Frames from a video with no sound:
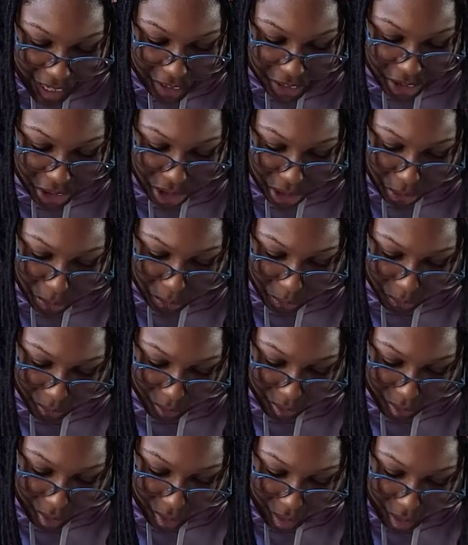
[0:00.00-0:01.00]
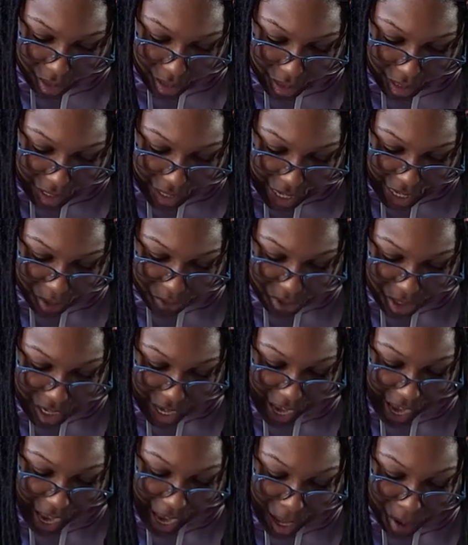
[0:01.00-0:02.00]
unto you, if ye
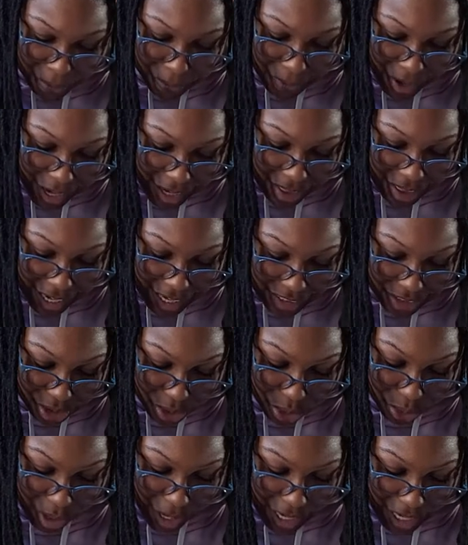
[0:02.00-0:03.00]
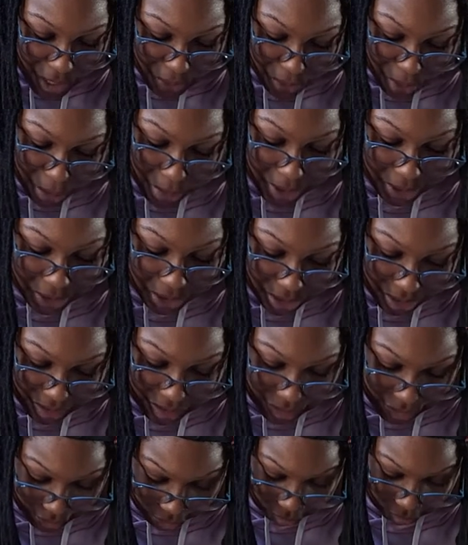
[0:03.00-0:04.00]
have faith as a grain of a mustard
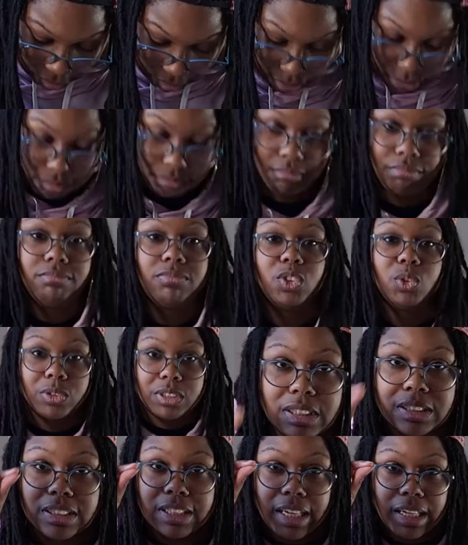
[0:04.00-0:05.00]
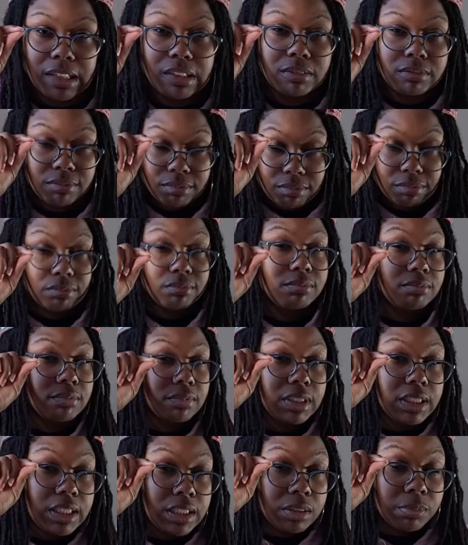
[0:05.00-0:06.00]
seed, which is like this